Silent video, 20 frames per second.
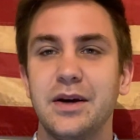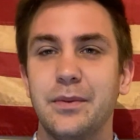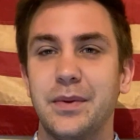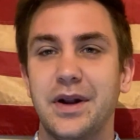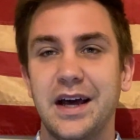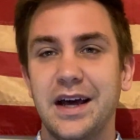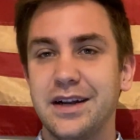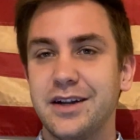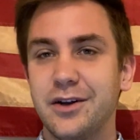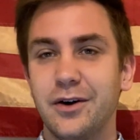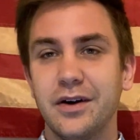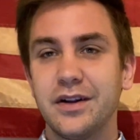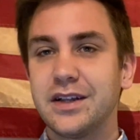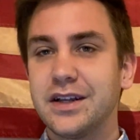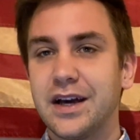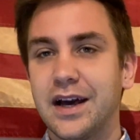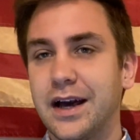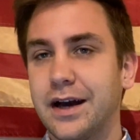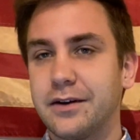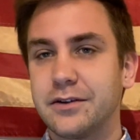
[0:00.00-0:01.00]
But I had no
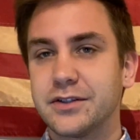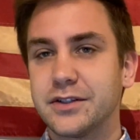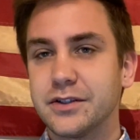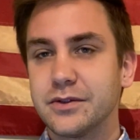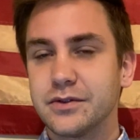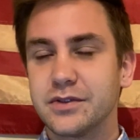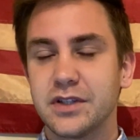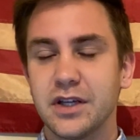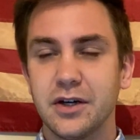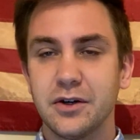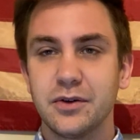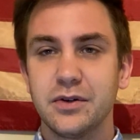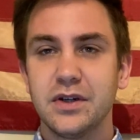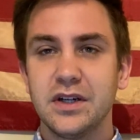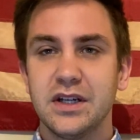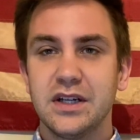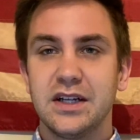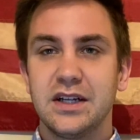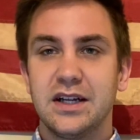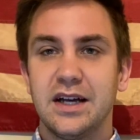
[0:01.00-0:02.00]
idea how to. So
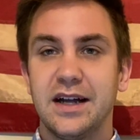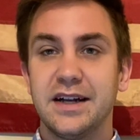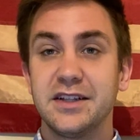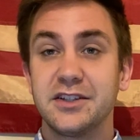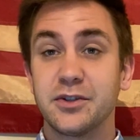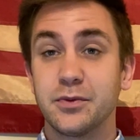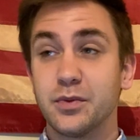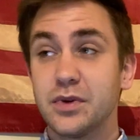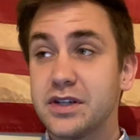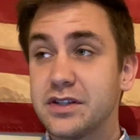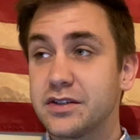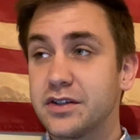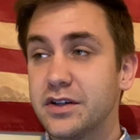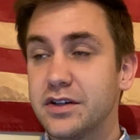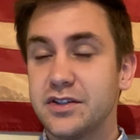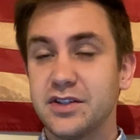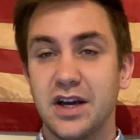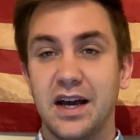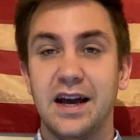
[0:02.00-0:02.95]
I did some research,